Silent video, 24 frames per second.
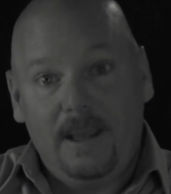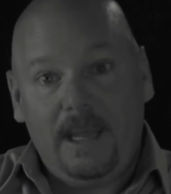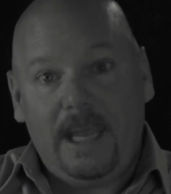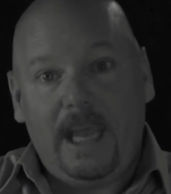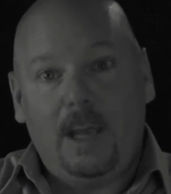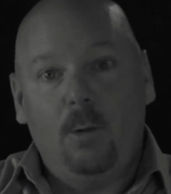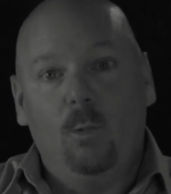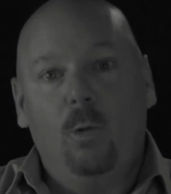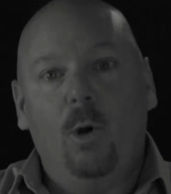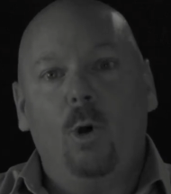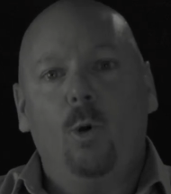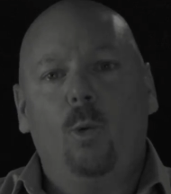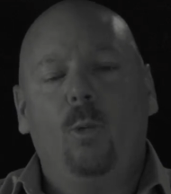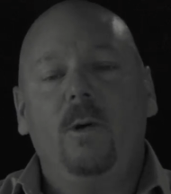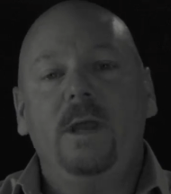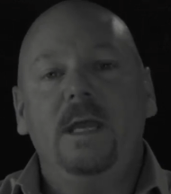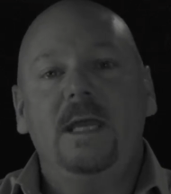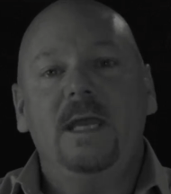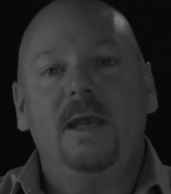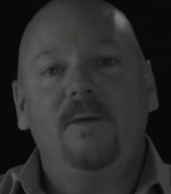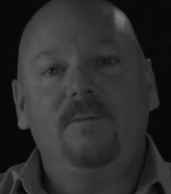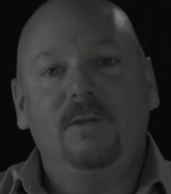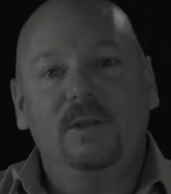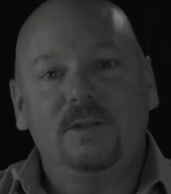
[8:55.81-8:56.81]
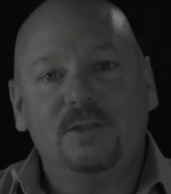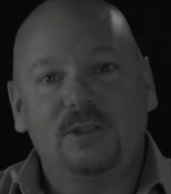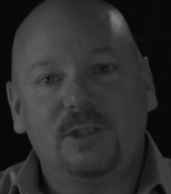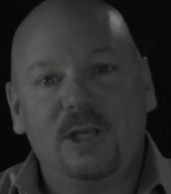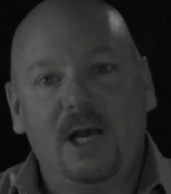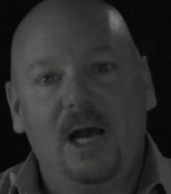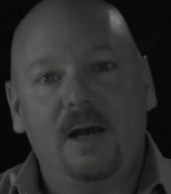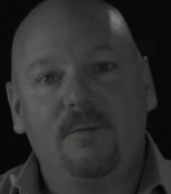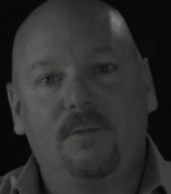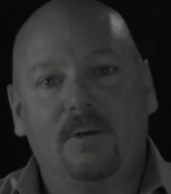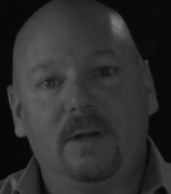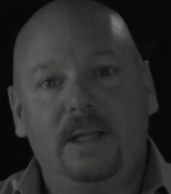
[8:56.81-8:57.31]
And what we have
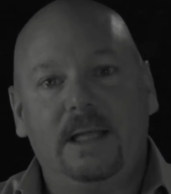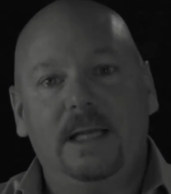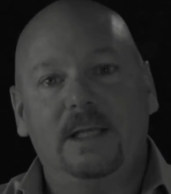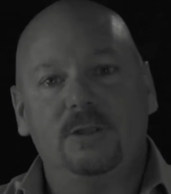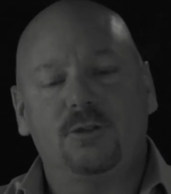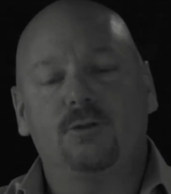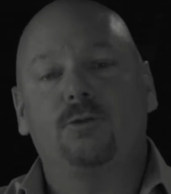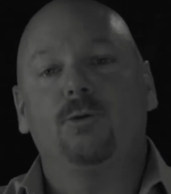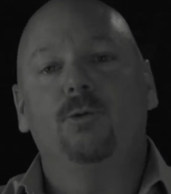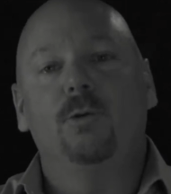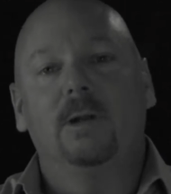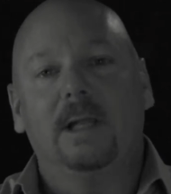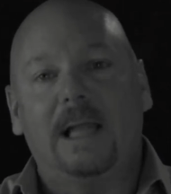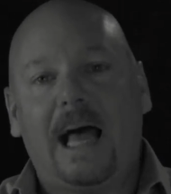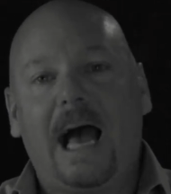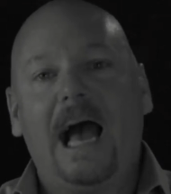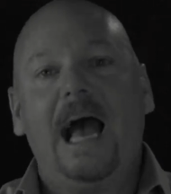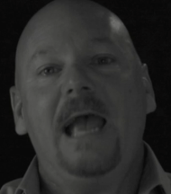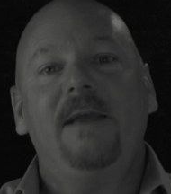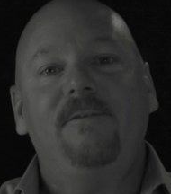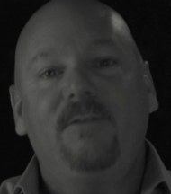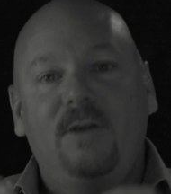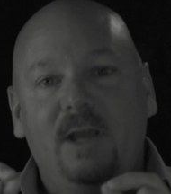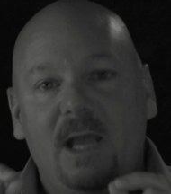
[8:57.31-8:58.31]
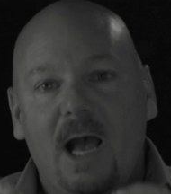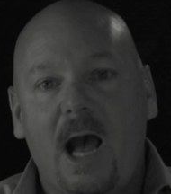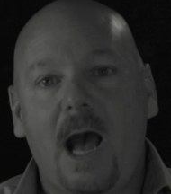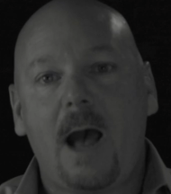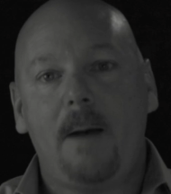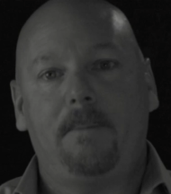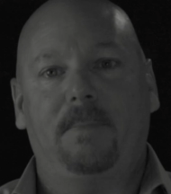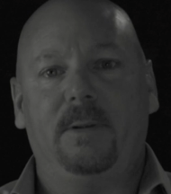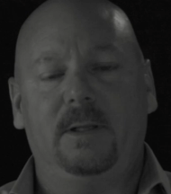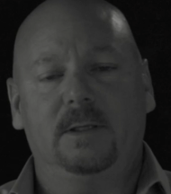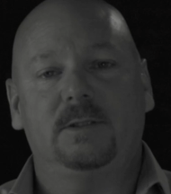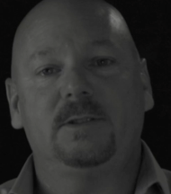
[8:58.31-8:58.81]
discovered is through Life
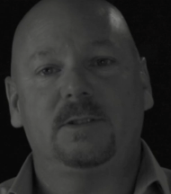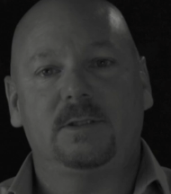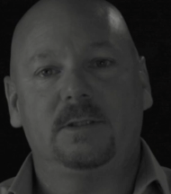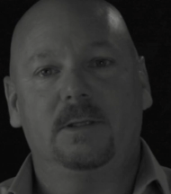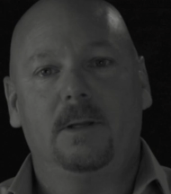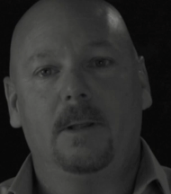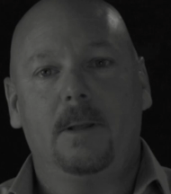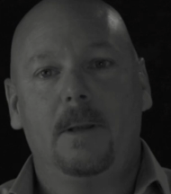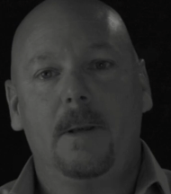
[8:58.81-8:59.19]
Compass,